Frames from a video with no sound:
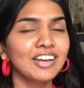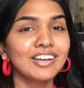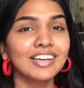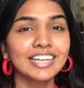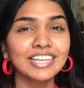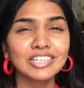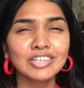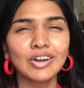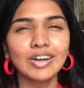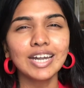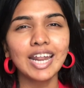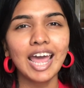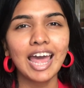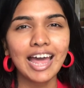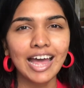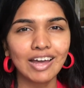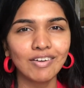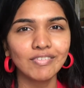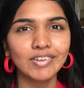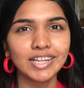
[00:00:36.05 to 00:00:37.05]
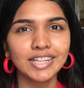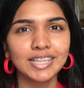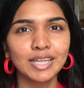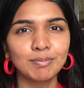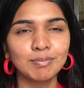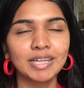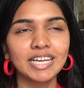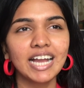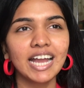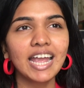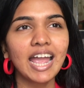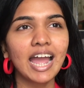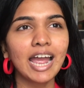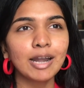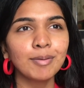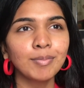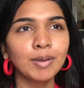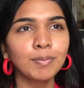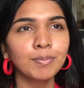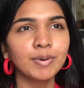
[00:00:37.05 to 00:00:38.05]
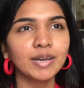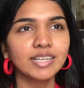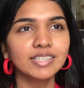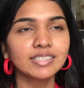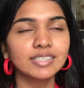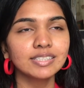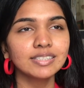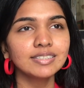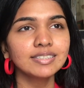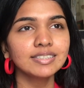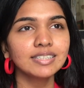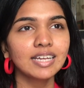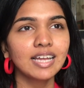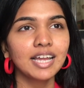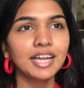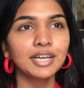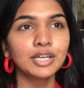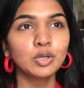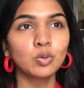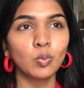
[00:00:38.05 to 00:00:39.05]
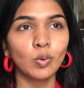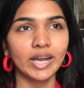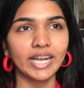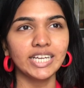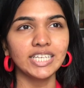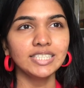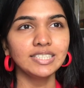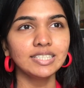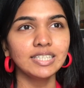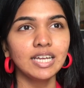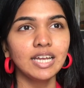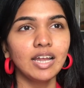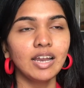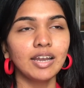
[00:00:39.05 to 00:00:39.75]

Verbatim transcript: Like not having them. Like I had my braces twice.